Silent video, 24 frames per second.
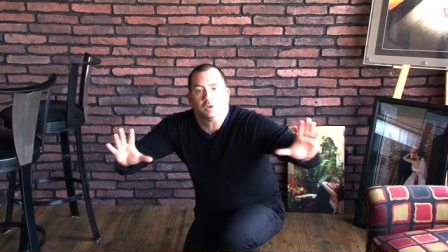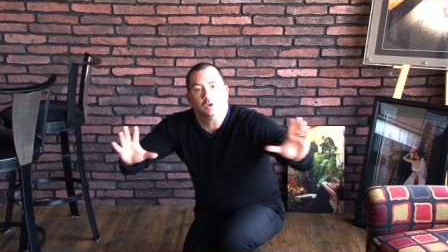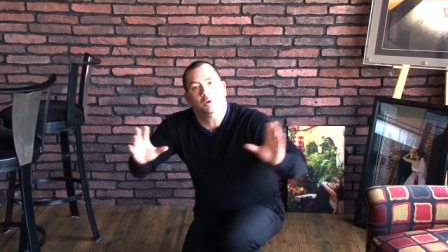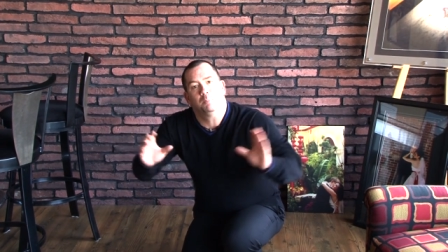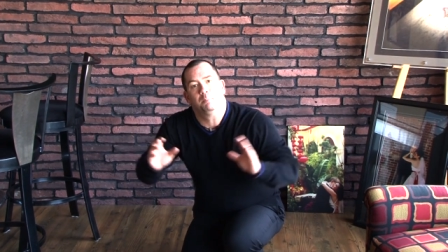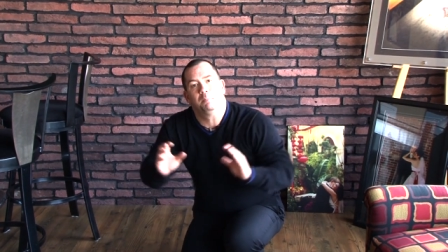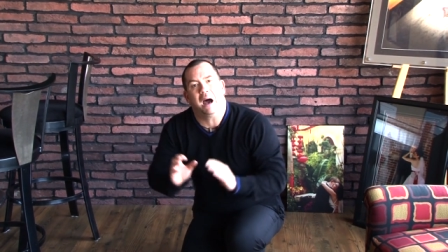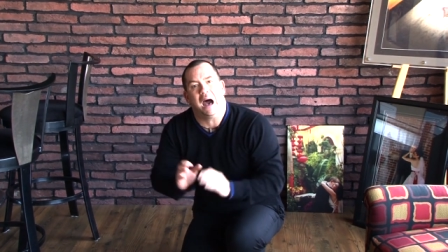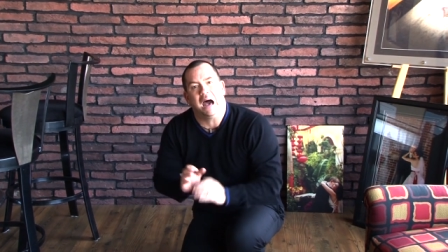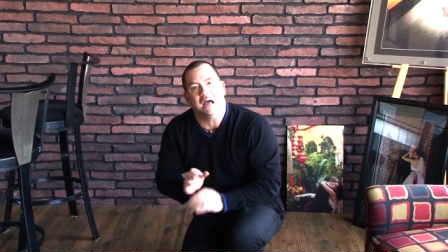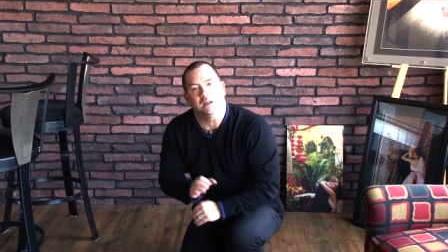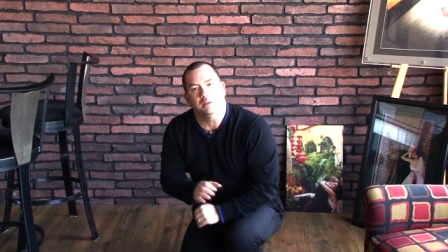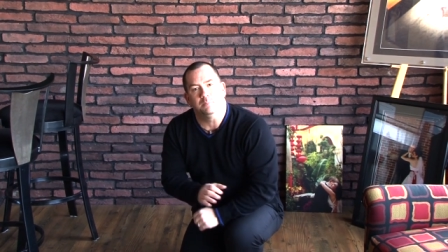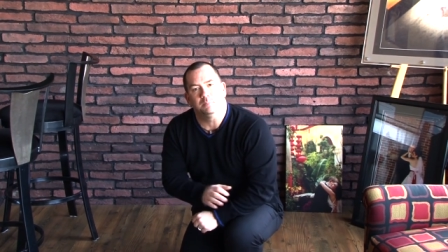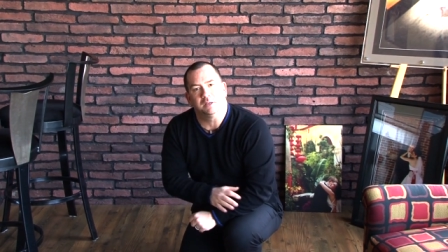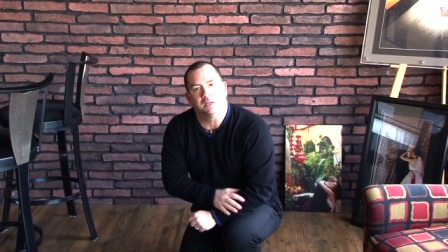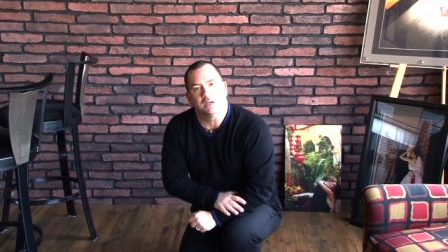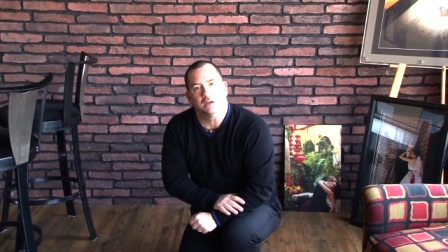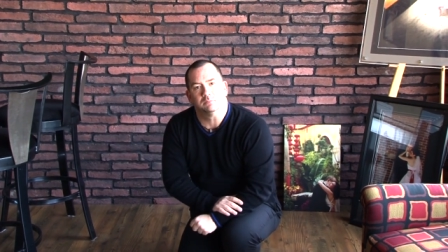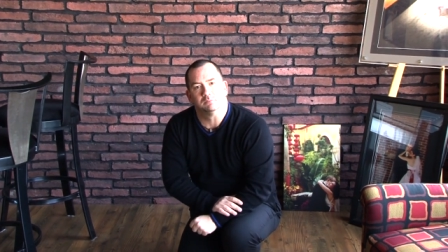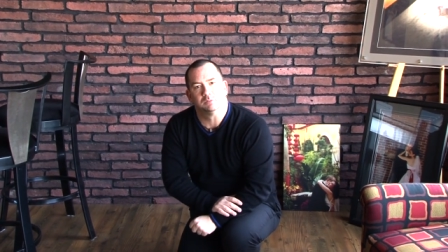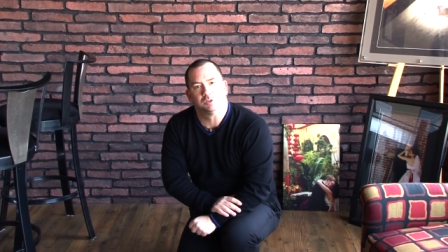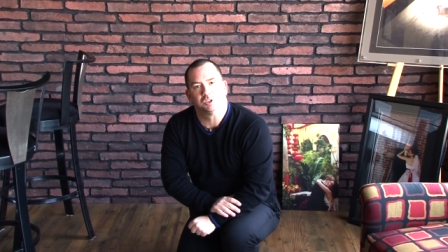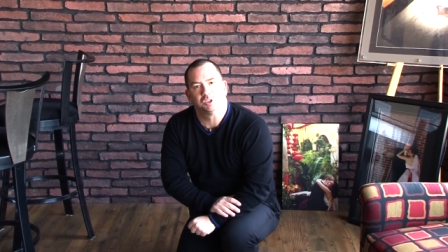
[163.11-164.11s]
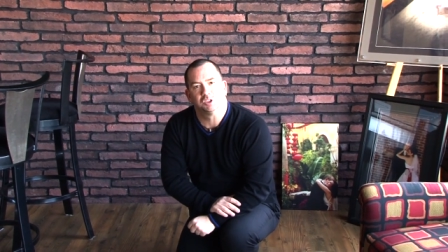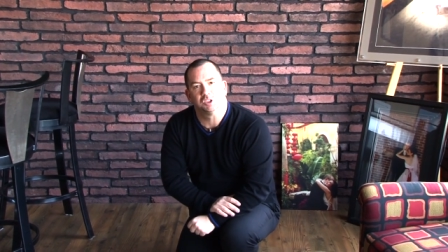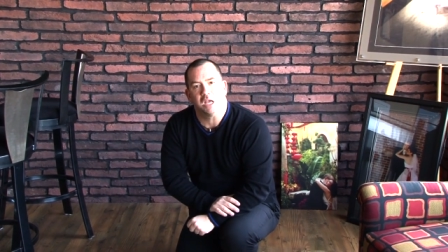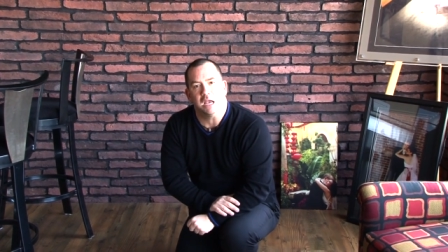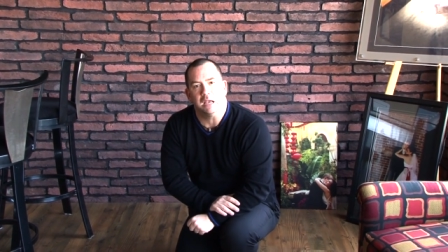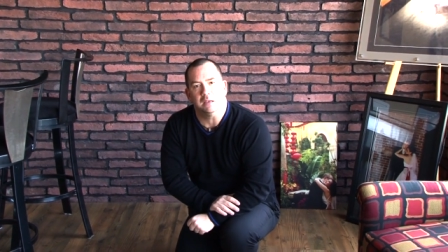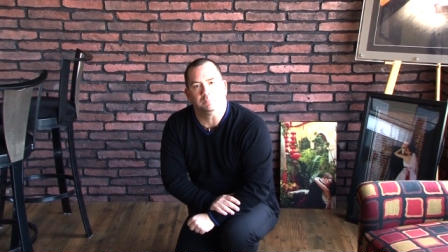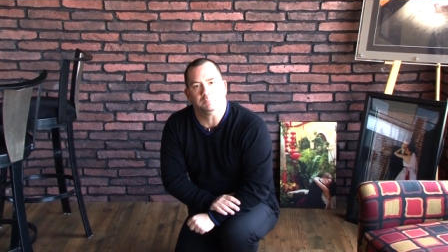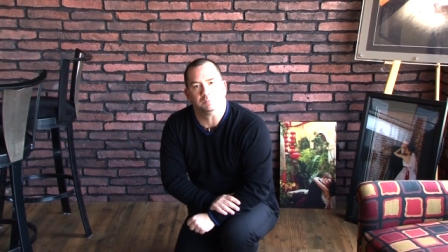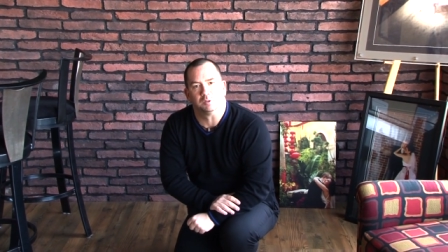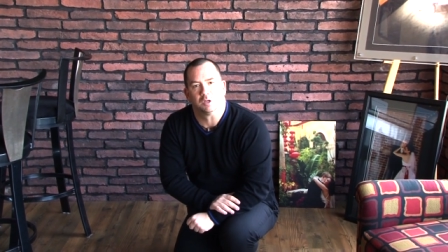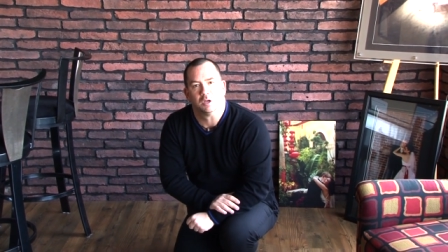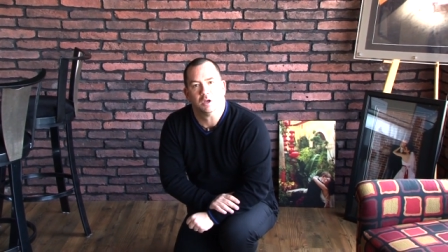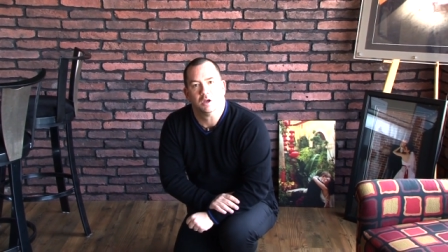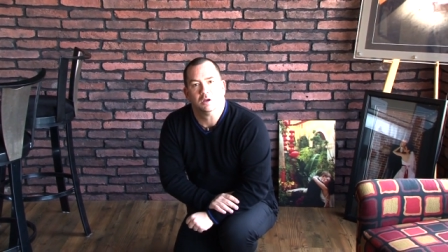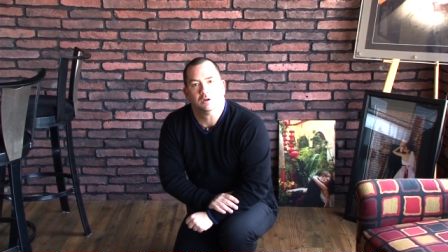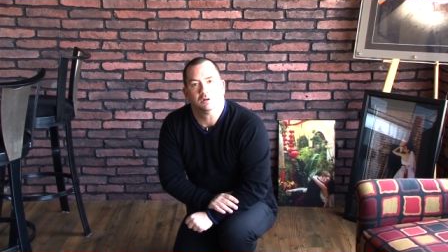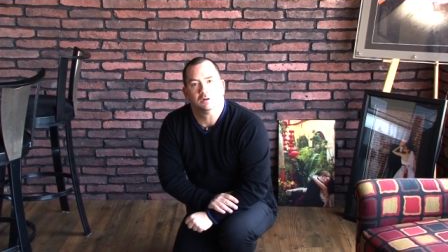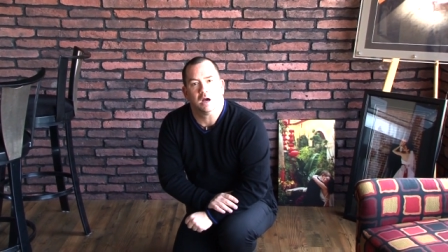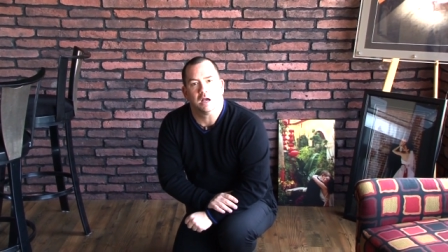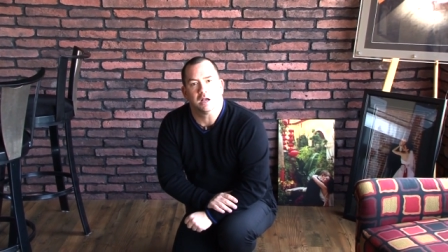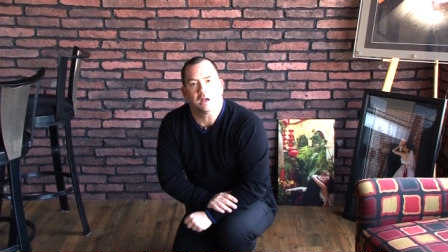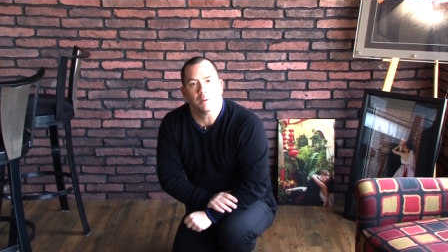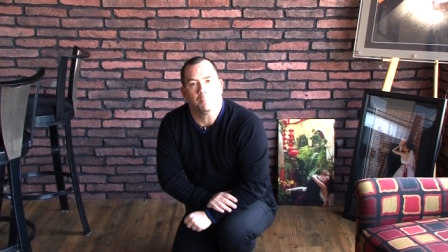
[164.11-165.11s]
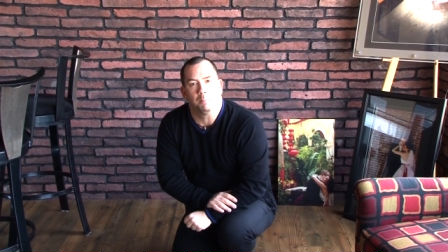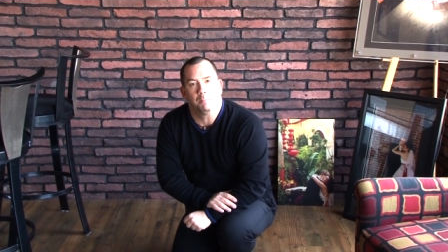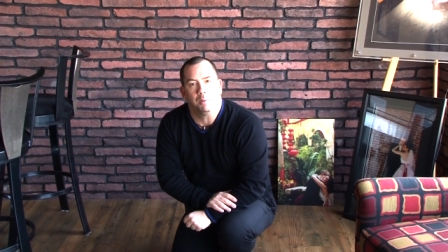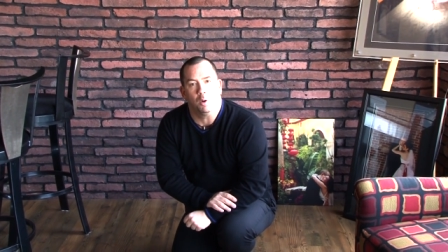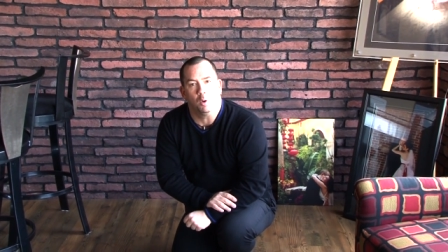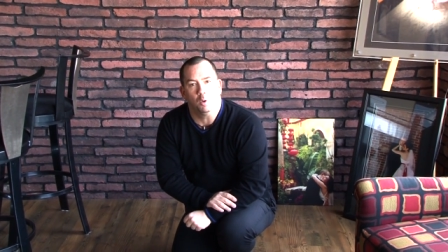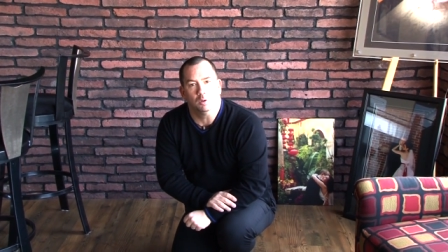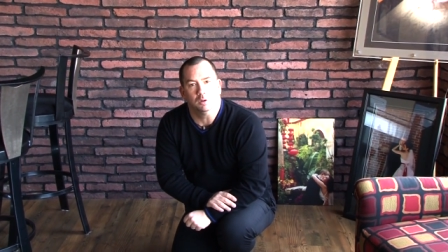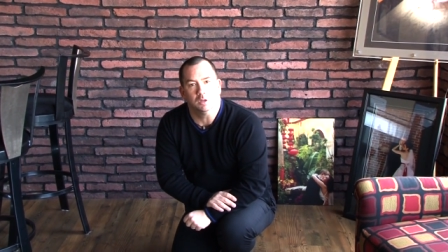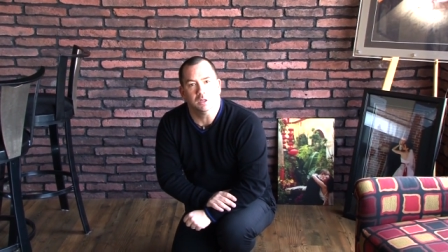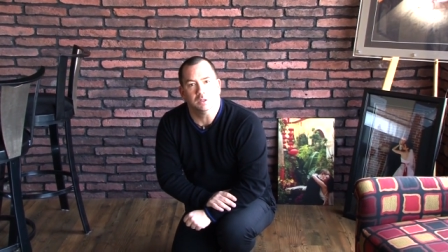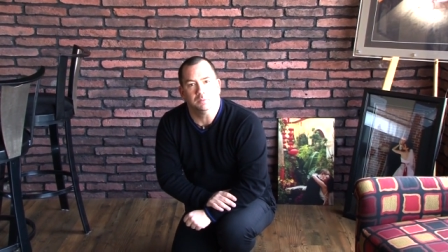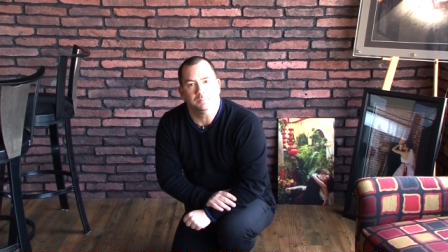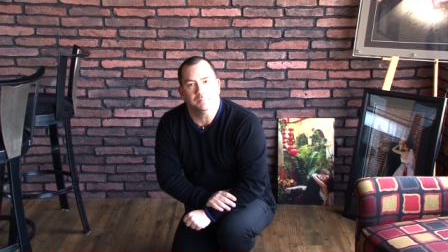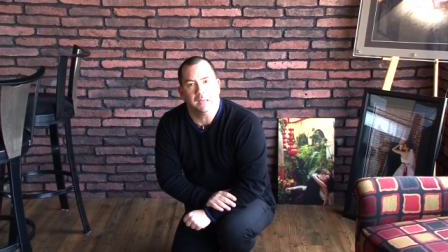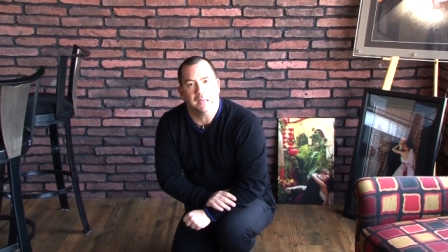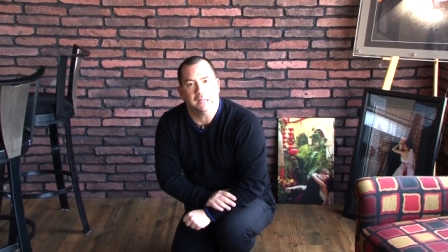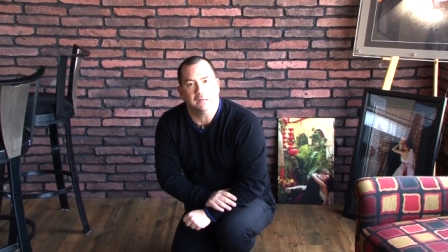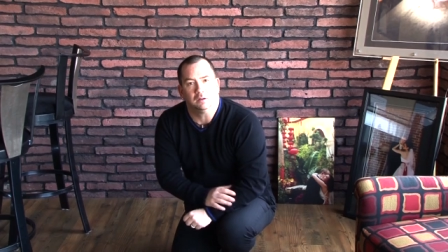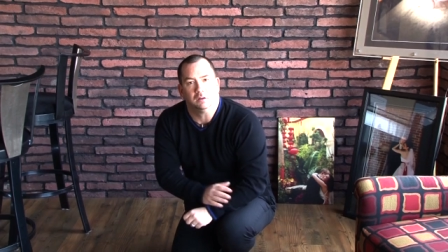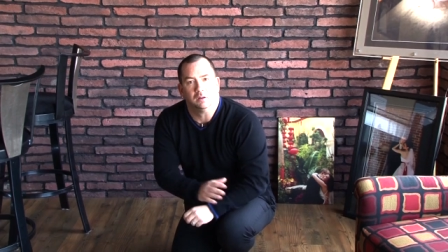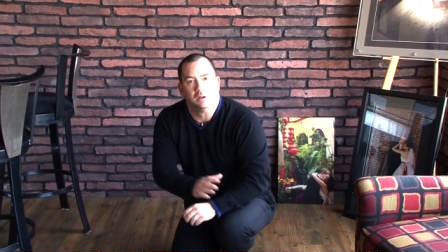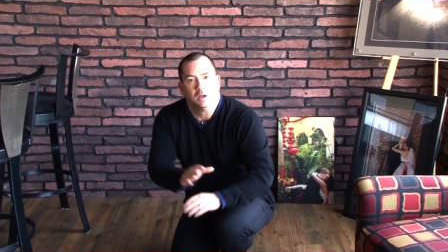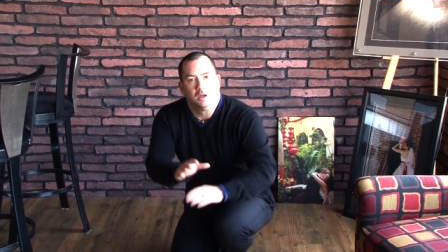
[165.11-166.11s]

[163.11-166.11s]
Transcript: Your body becomes shaped like a bowling pin.